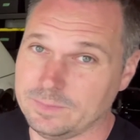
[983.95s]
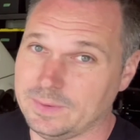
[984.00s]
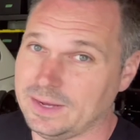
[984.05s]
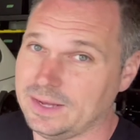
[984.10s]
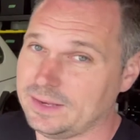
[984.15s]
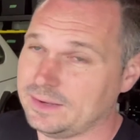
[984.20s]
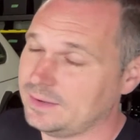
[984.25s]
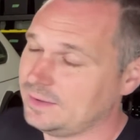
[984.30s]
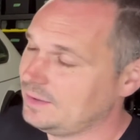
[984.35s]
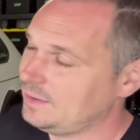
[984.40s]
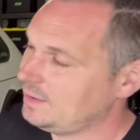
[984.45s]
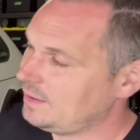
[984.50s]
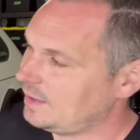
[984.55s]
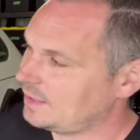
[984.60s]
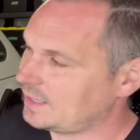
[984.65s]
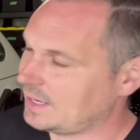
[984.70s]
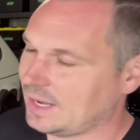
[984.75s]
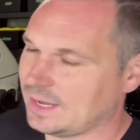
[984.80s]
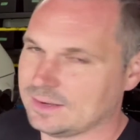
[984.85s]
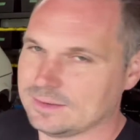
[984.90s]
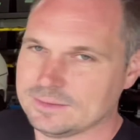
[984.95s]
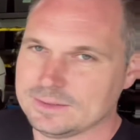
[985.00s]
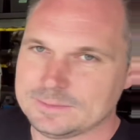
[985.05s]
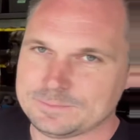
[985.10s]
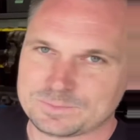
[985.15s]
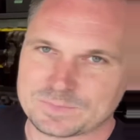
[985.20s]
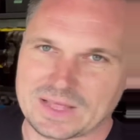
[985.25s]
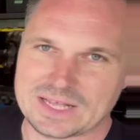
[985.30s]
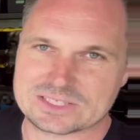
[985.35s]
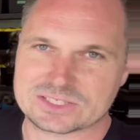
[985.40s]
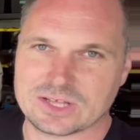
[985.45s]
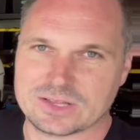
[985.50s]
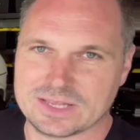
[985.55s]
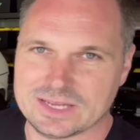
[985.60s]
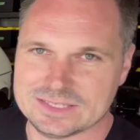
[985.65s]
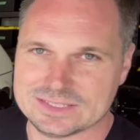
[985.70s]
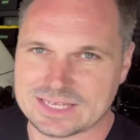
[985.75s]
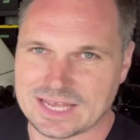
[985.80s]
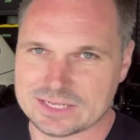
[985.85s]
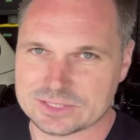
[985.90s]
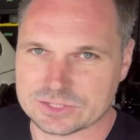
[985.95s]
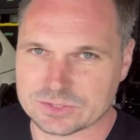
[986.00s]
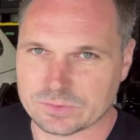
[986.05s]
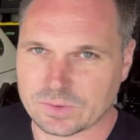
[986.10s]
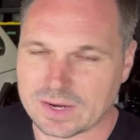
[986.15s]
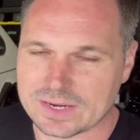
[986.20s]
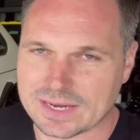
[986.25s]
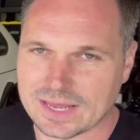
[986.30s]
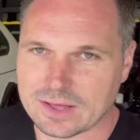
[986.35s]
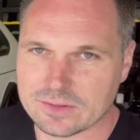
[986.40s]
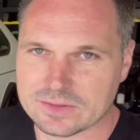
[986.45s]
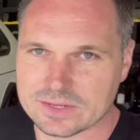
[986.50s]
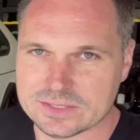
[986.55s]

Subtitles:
But again, that's not the intention right now.